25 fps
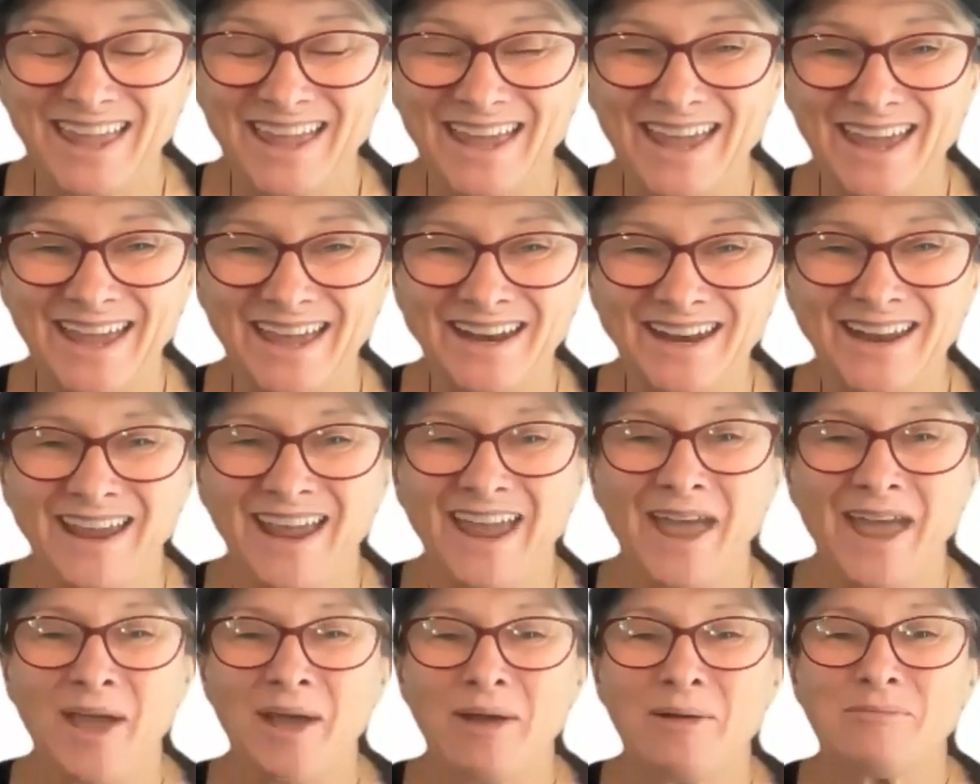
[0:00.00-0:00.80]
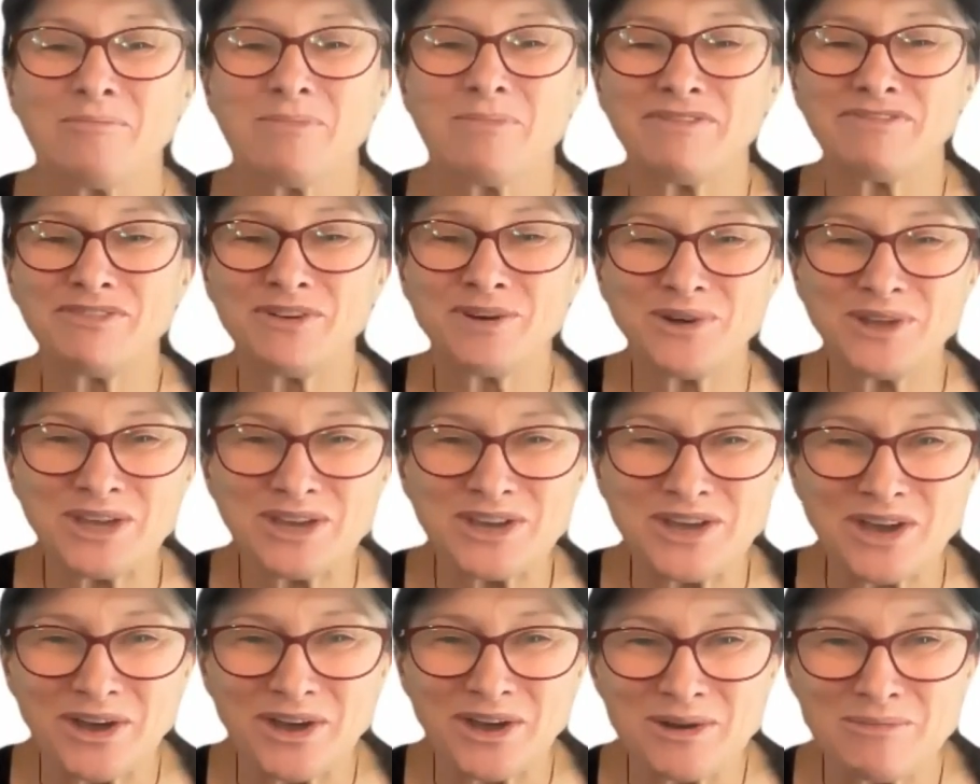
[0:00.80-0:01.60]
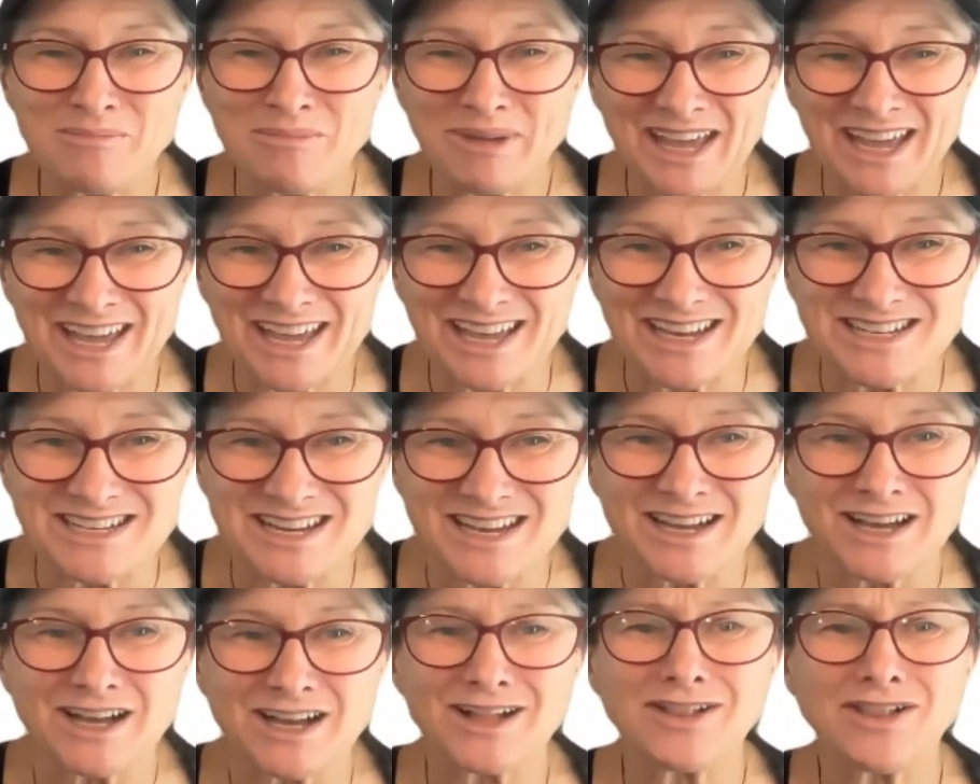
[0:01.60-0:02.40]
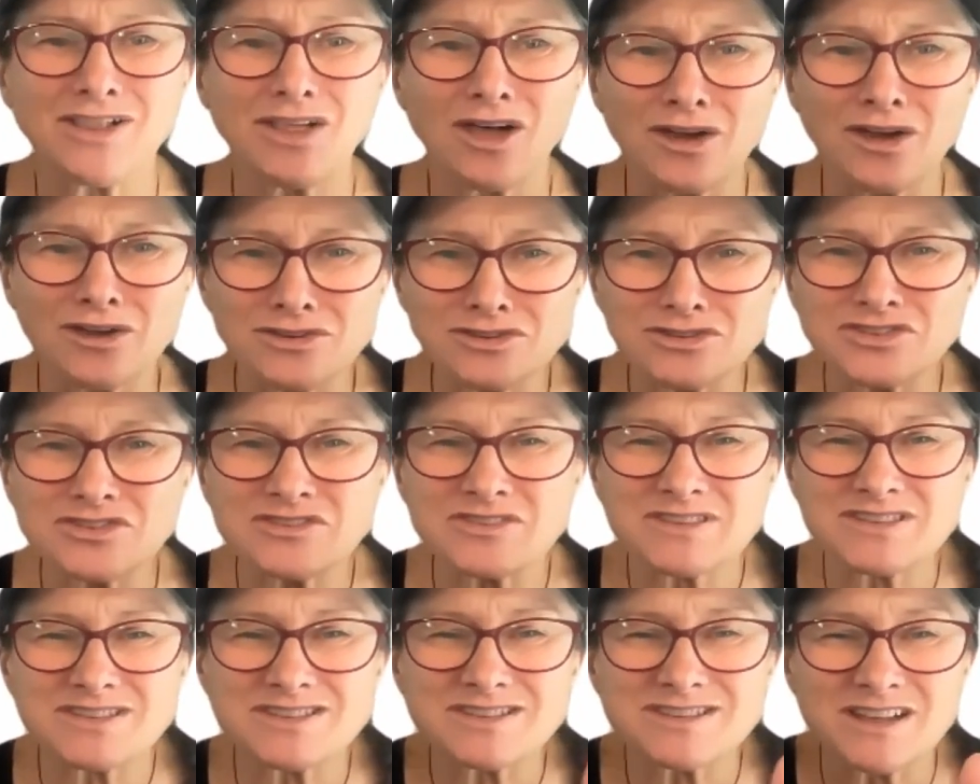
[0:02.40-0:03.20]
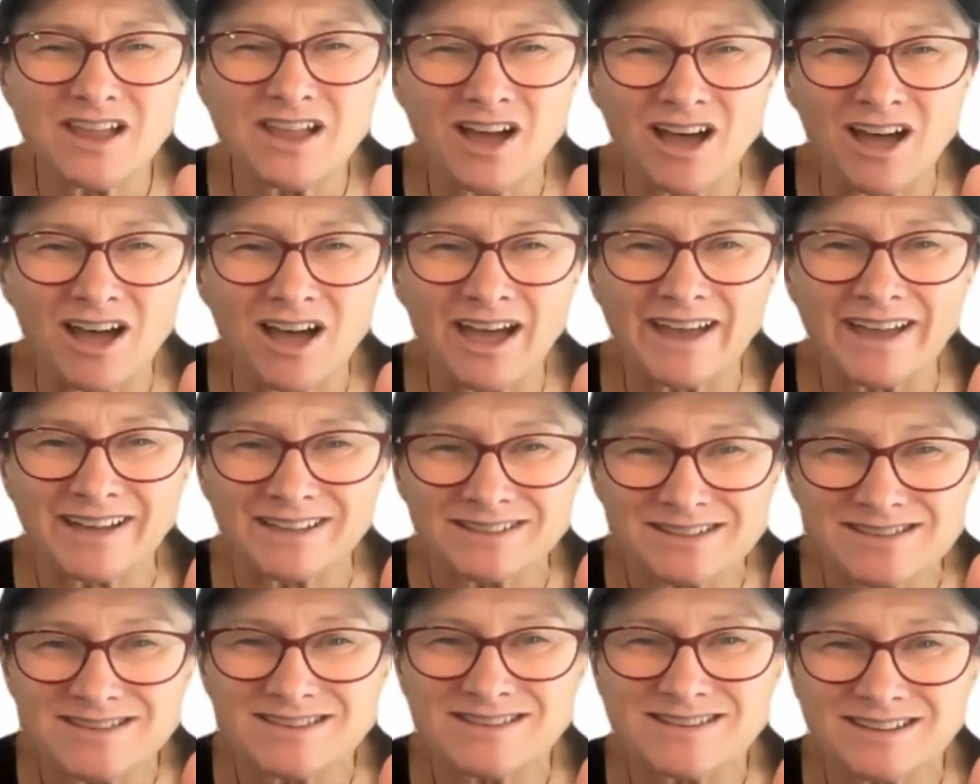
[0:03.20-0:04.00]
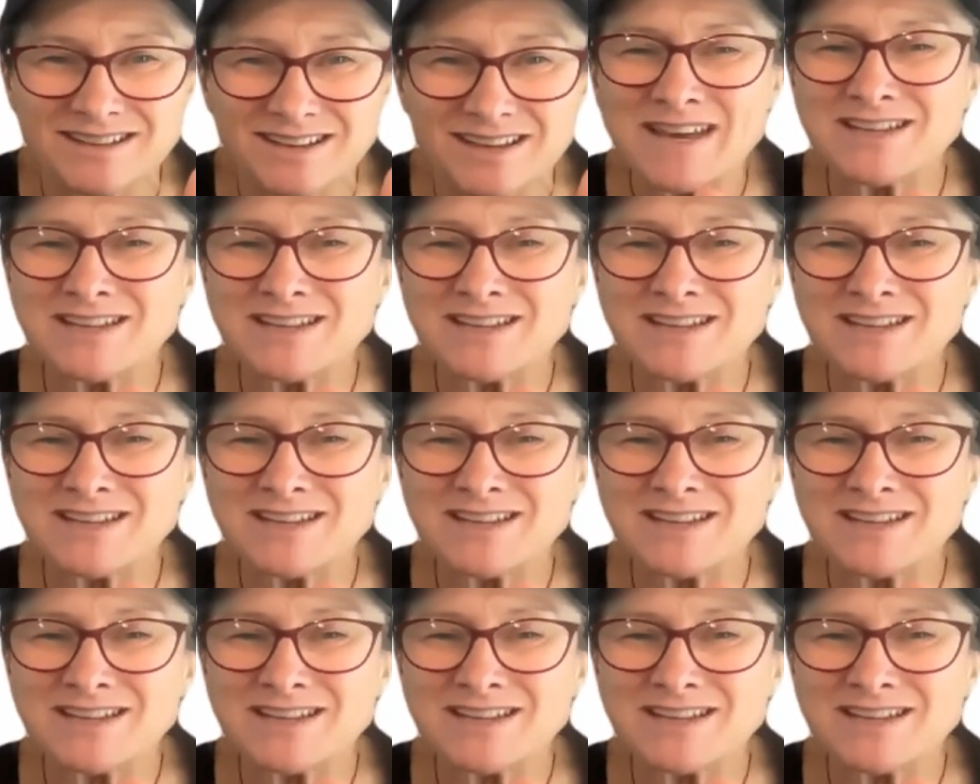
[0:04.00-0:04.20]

And before you go to bed, close the slides.